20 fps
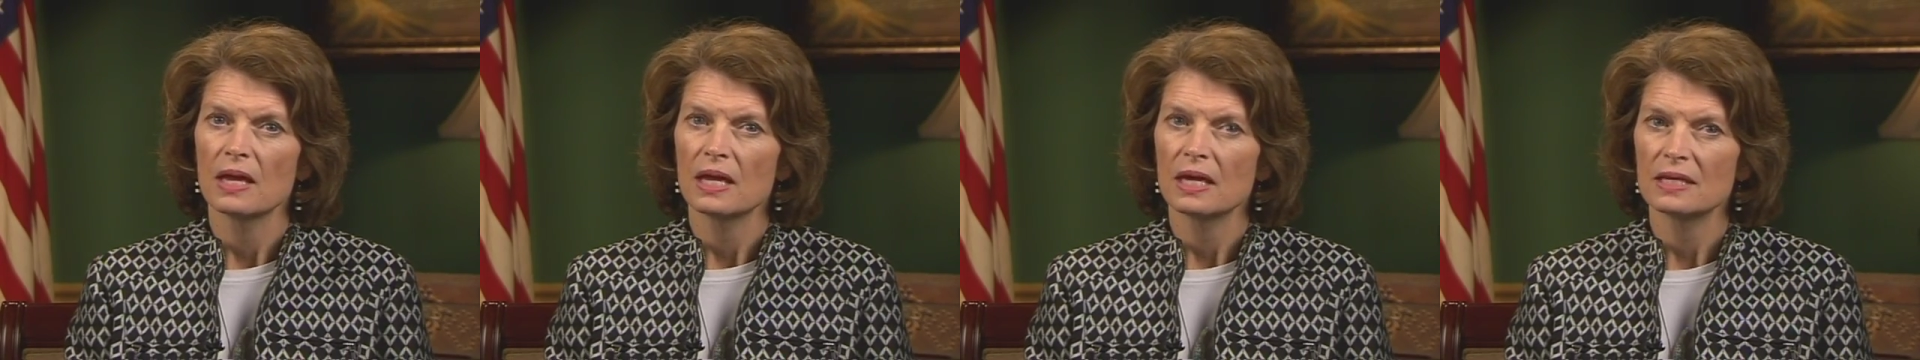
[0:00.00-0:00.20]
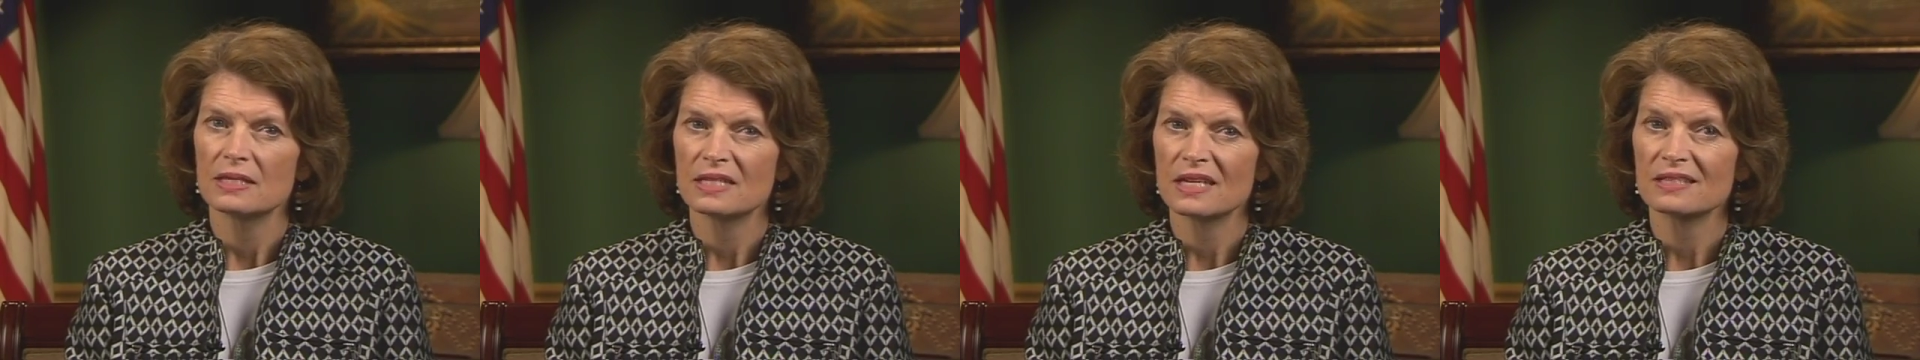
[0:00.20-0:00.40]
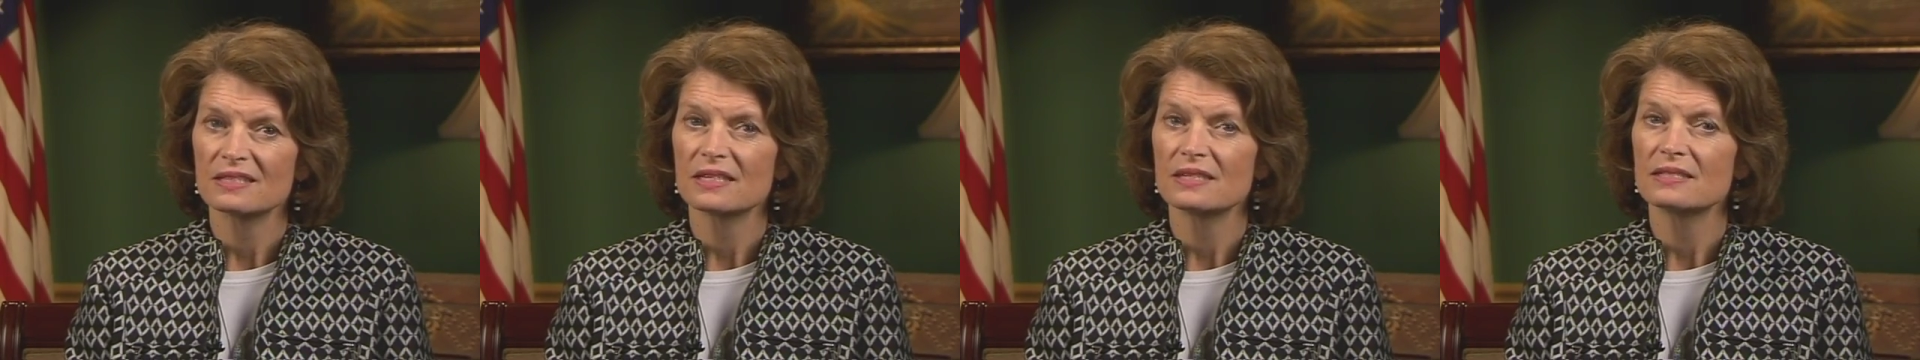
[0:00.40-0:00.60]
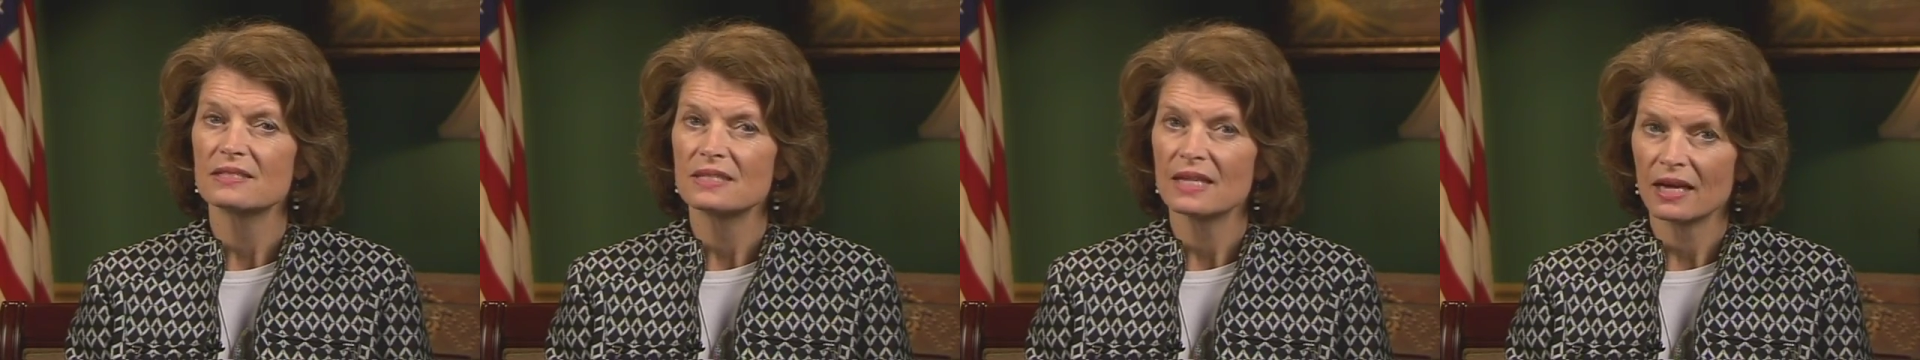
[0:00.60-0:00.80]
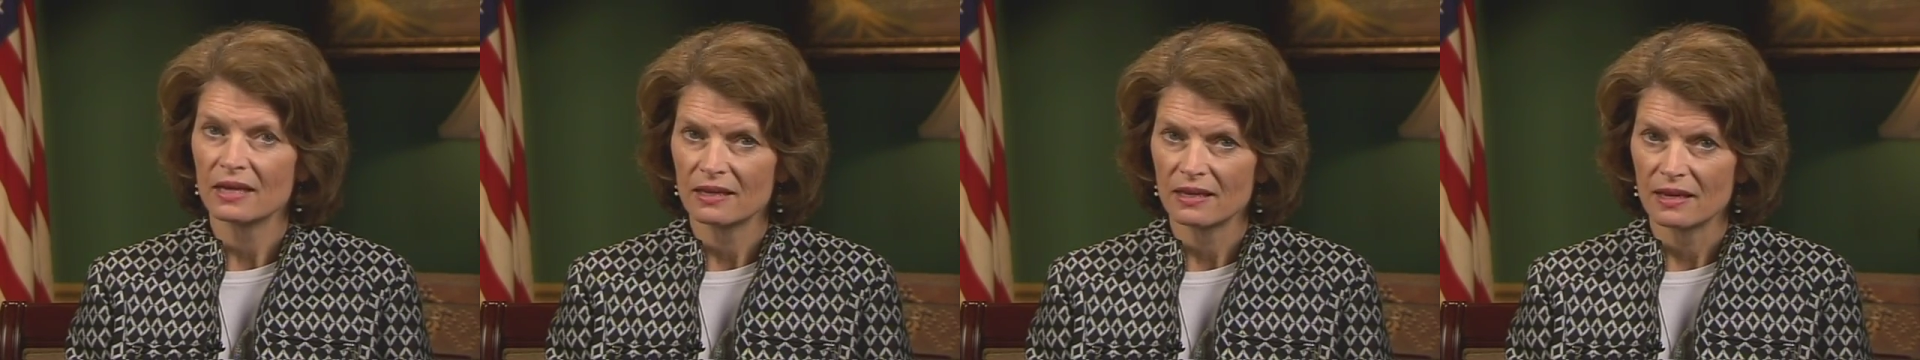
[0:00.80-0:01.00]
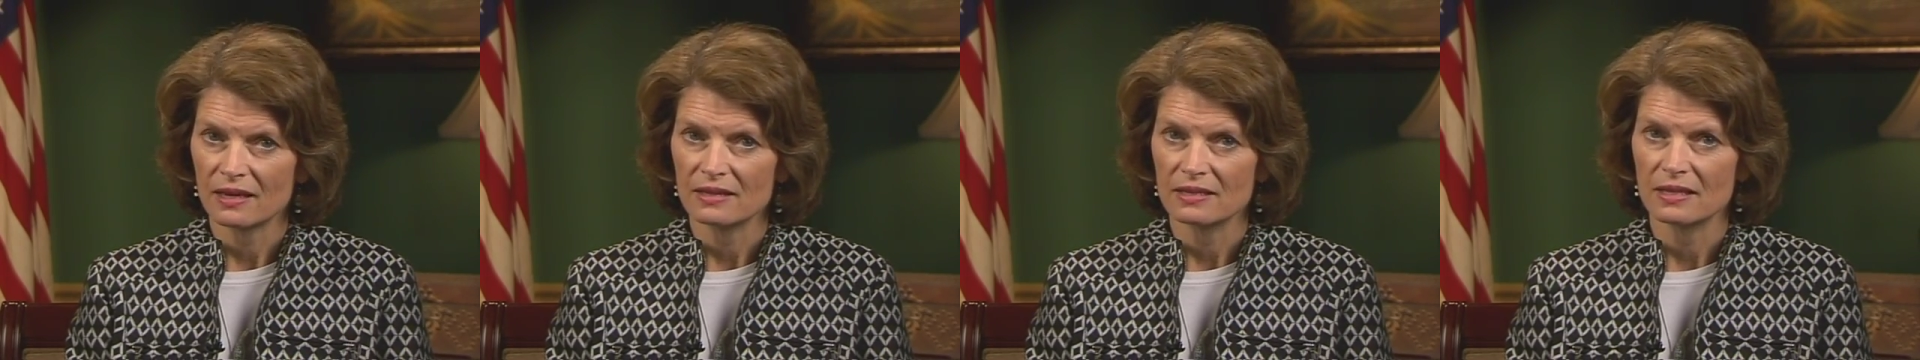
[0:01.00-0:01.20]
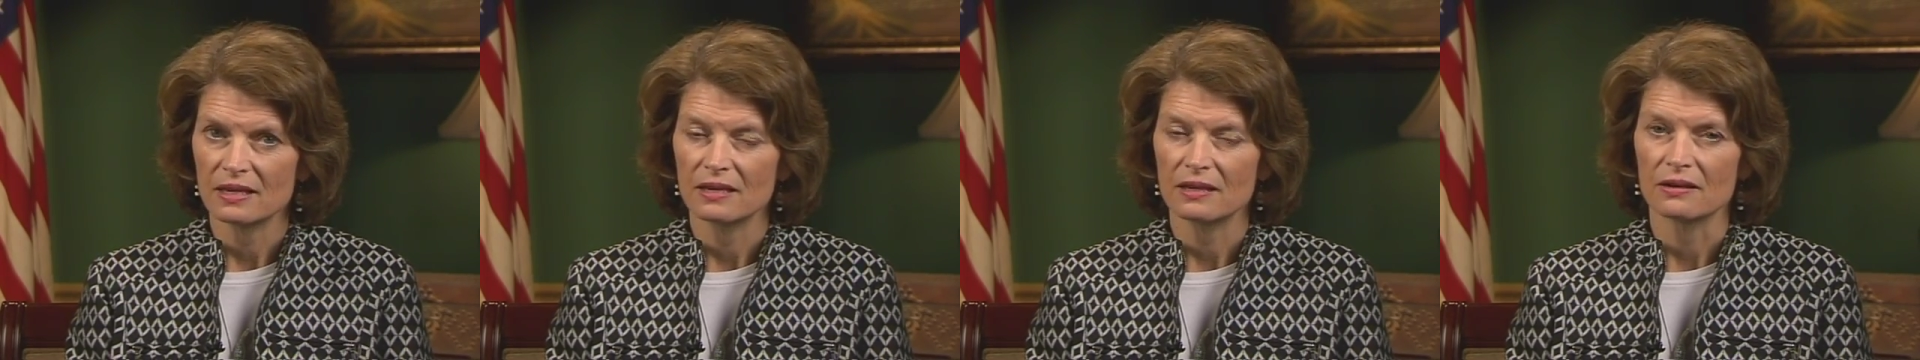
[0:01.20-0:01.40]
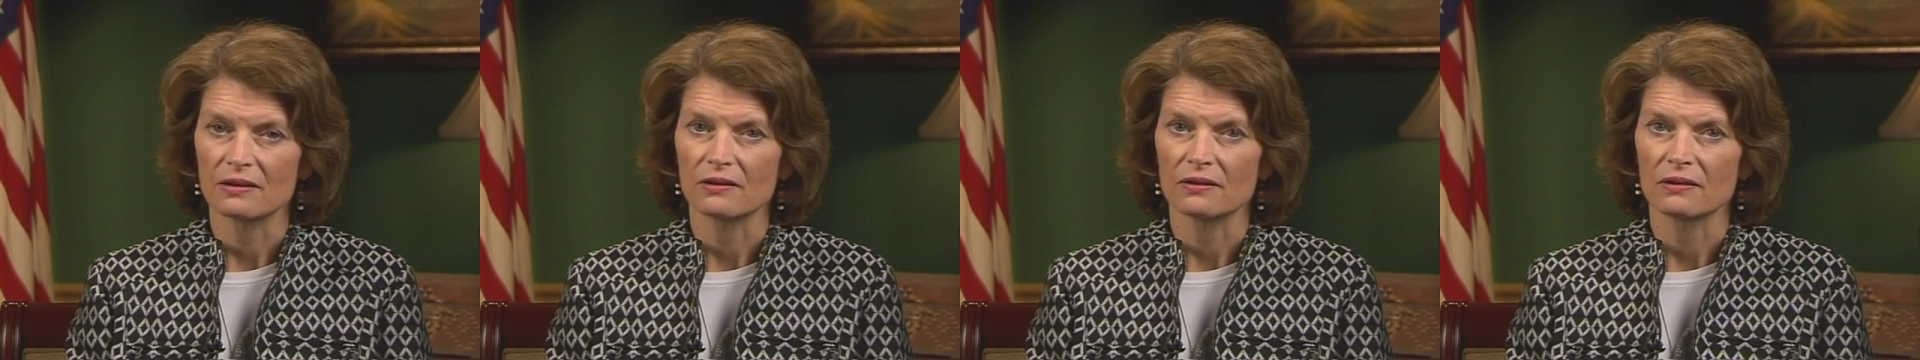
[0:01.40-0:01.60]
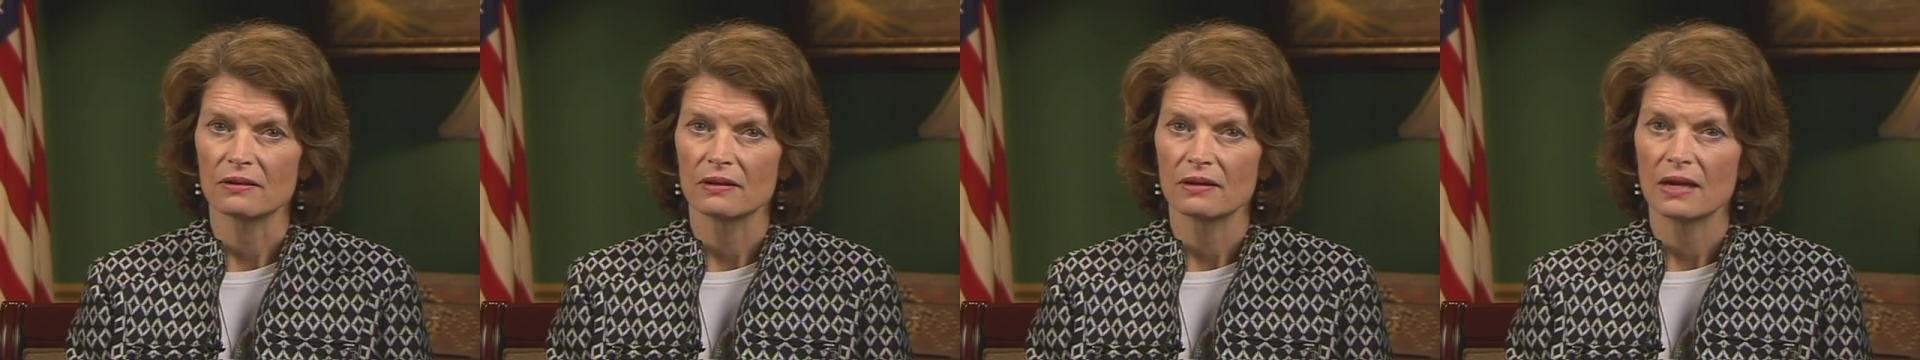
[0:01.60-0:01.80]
It takes a decade here